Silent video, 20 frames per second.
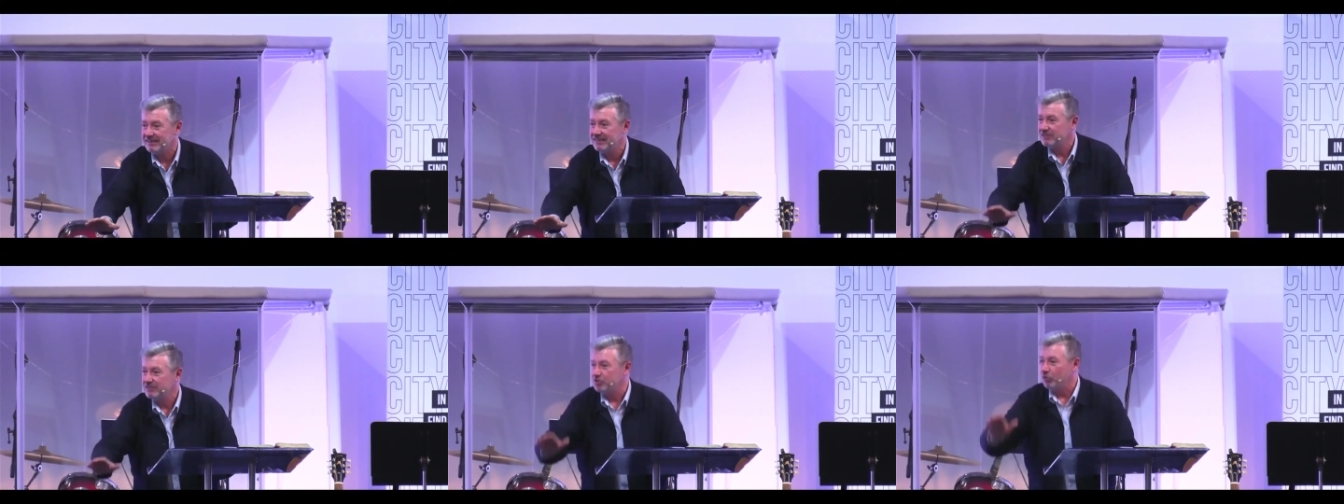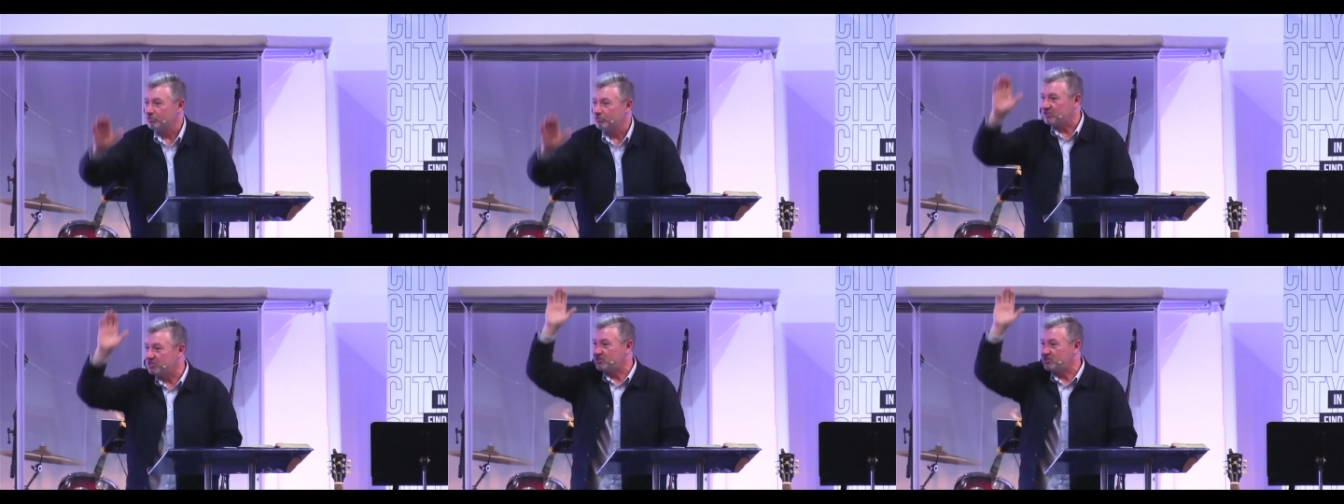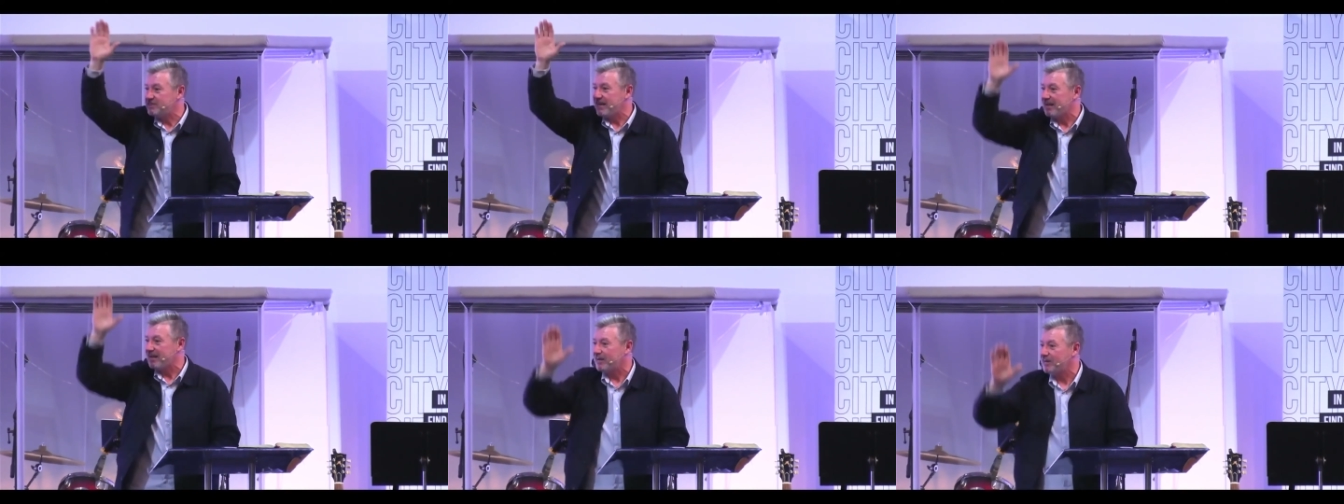Don't
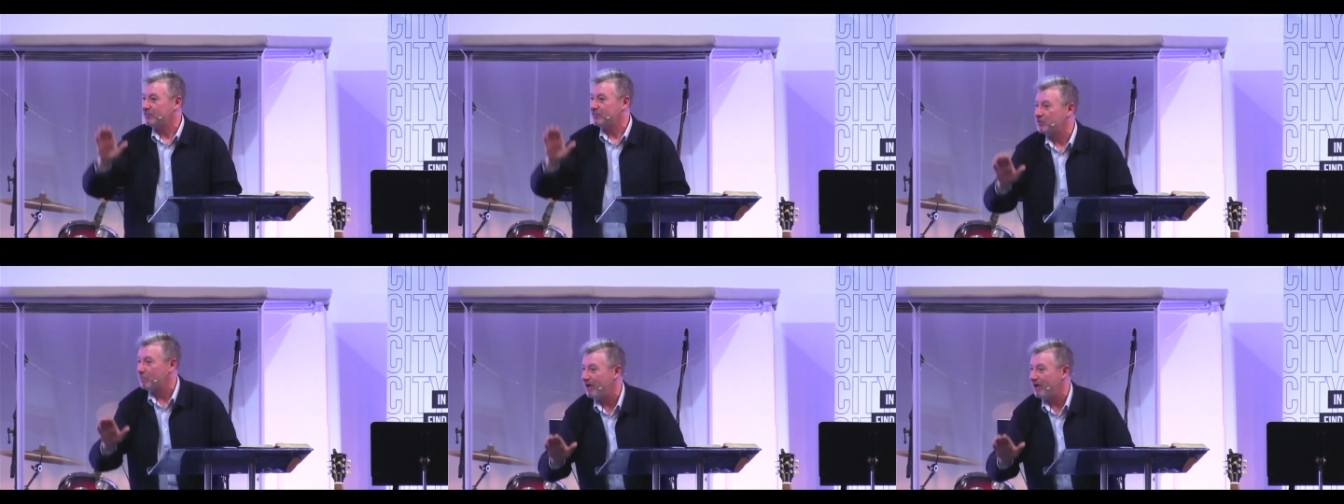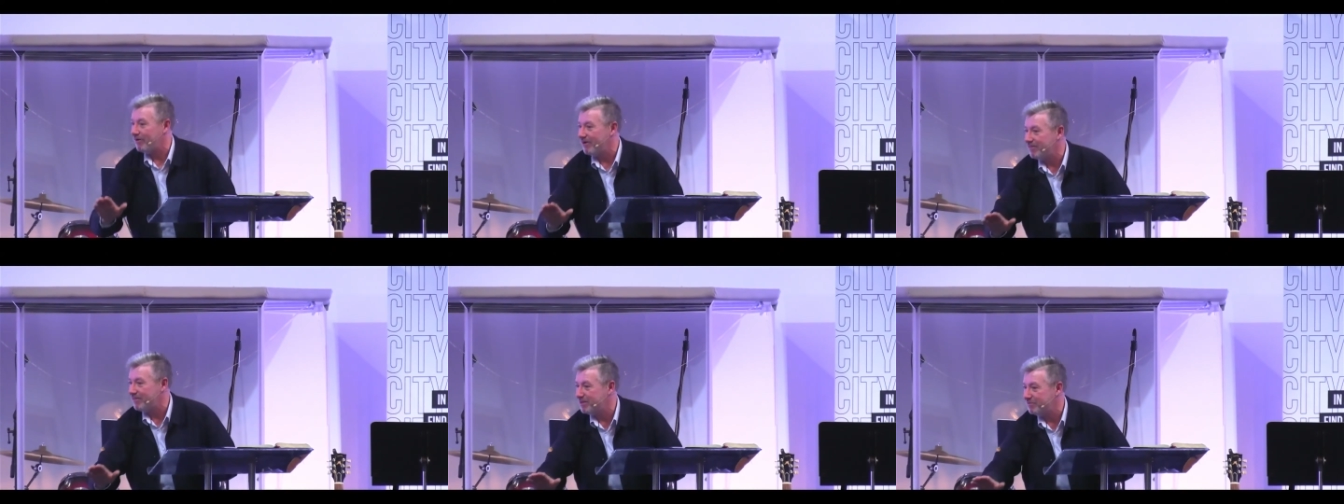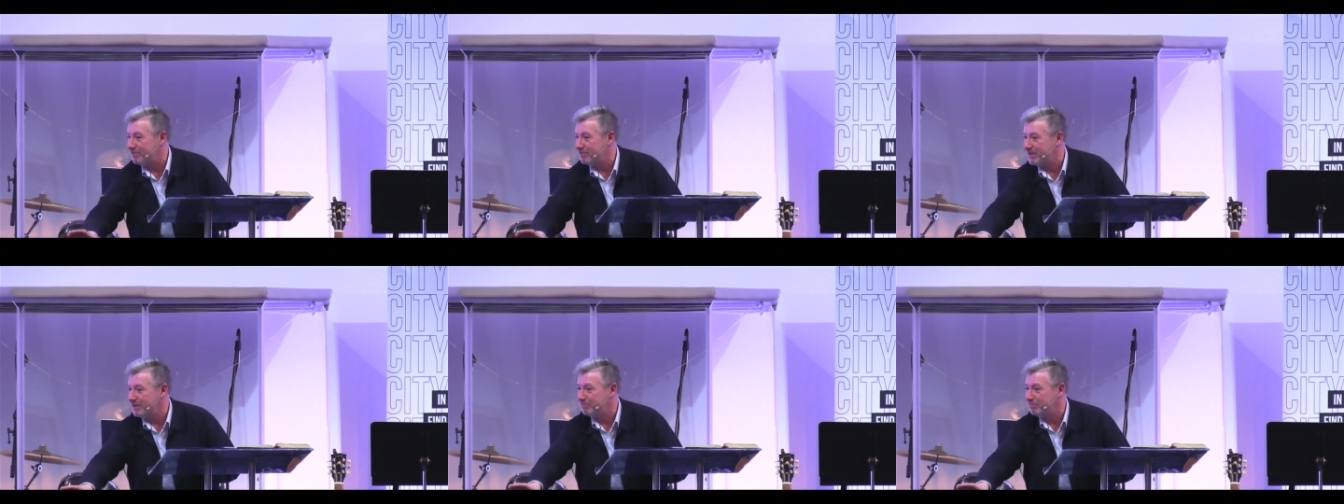sink to where other
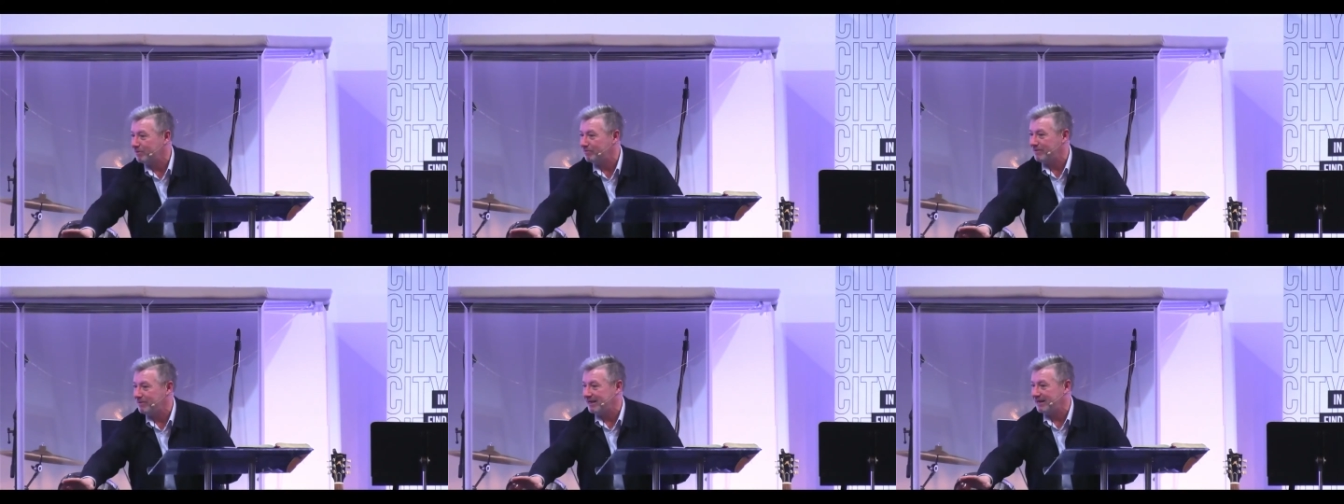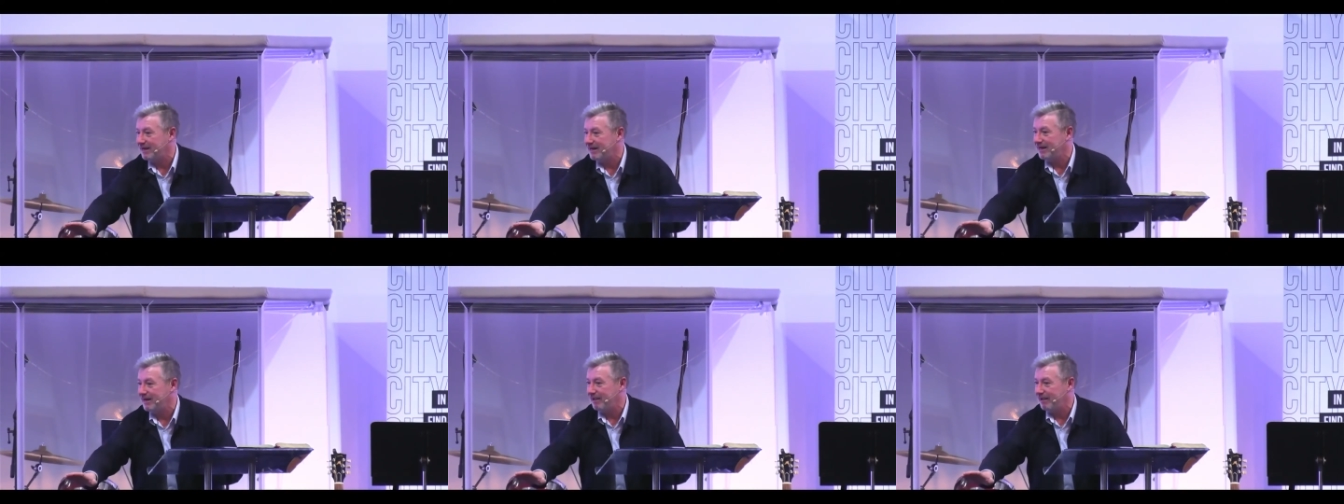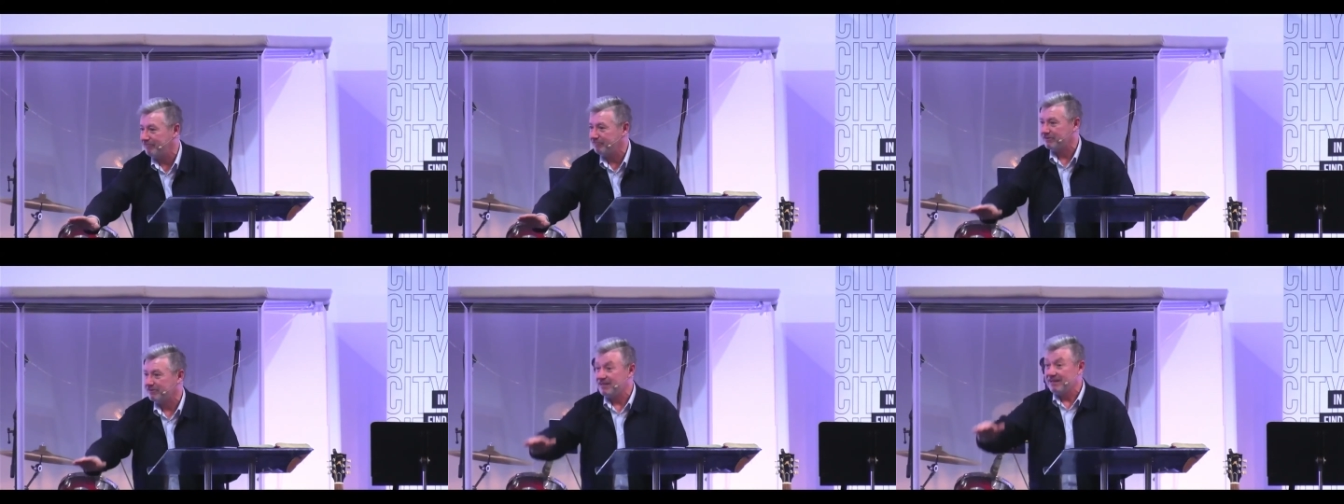people might
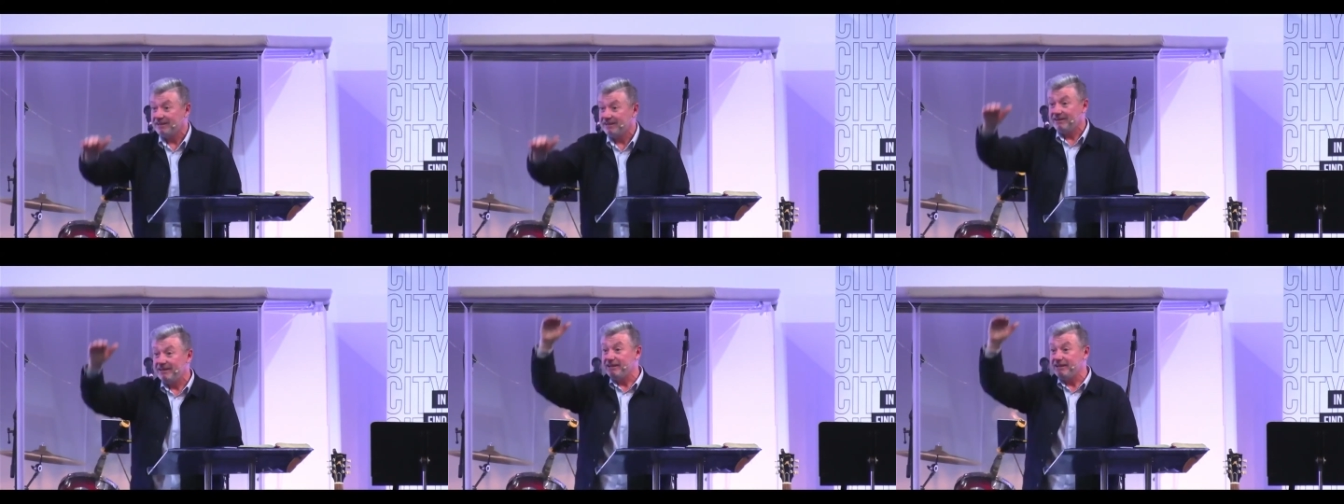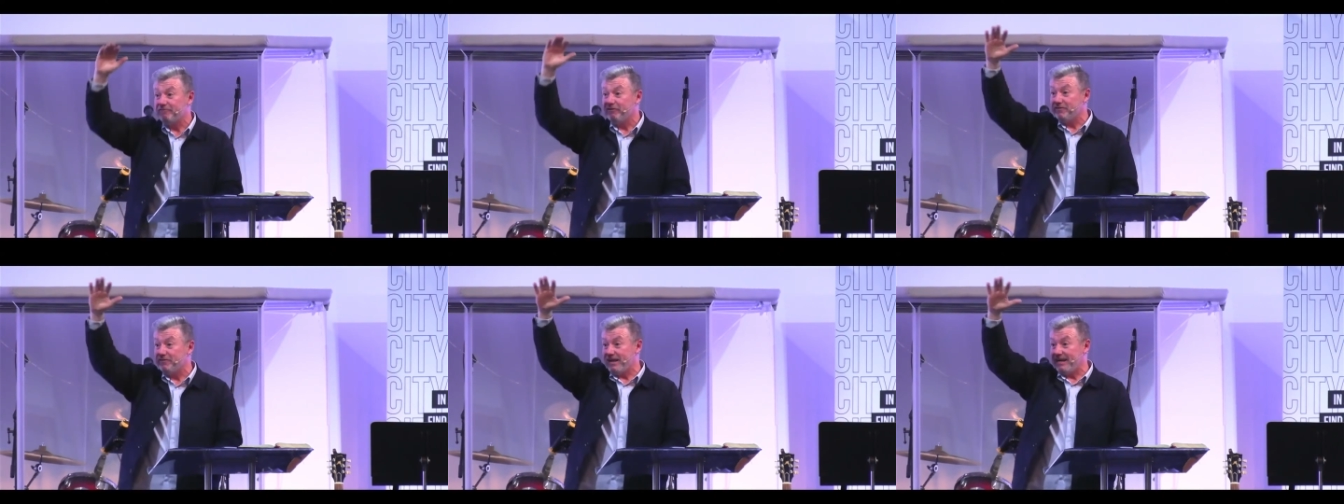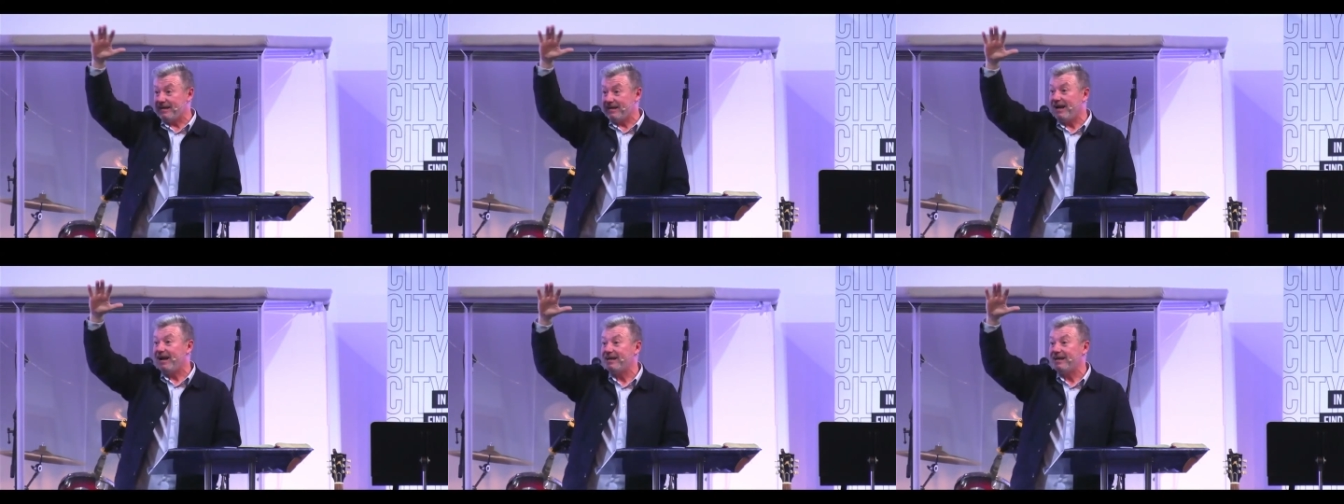live. Live on that
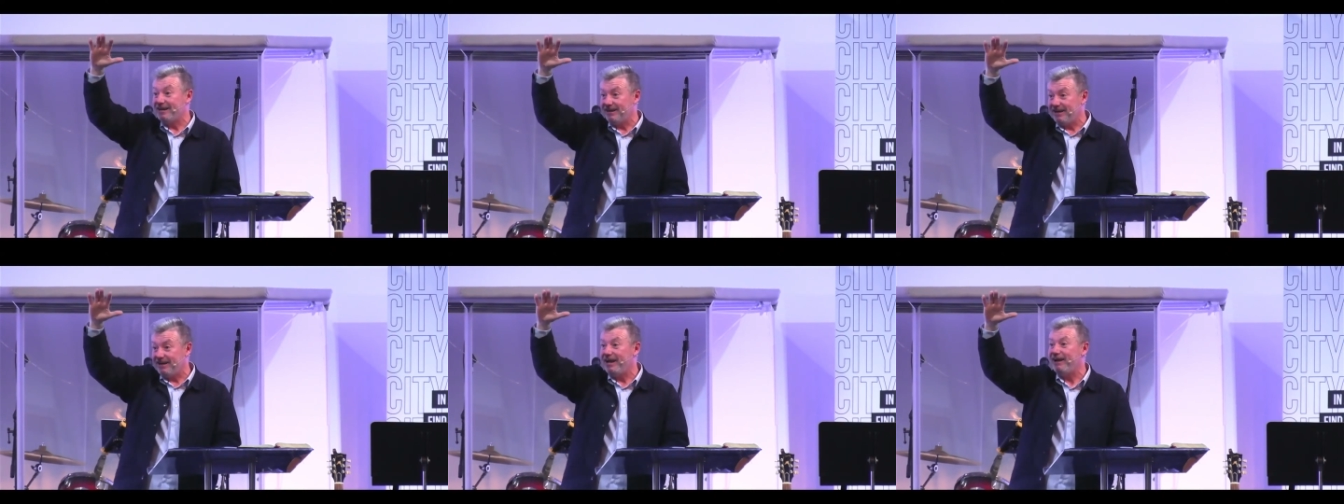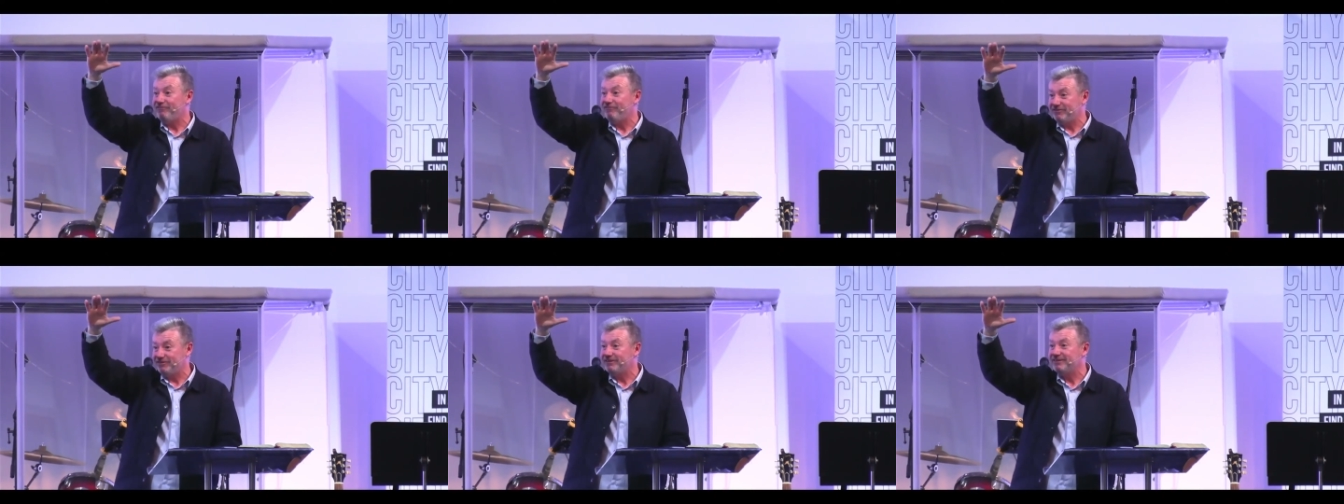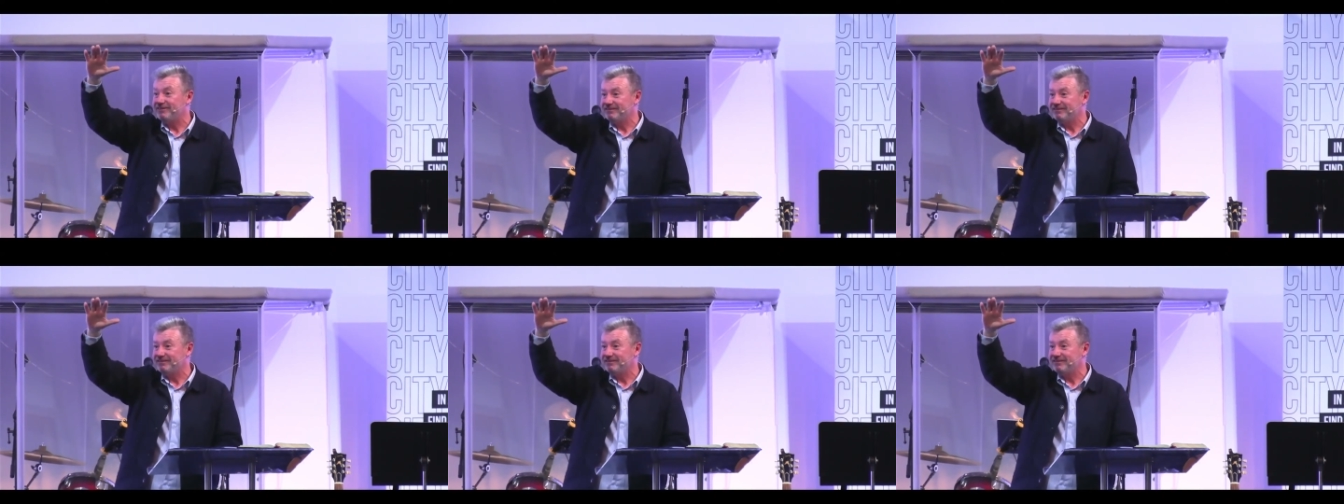higher level.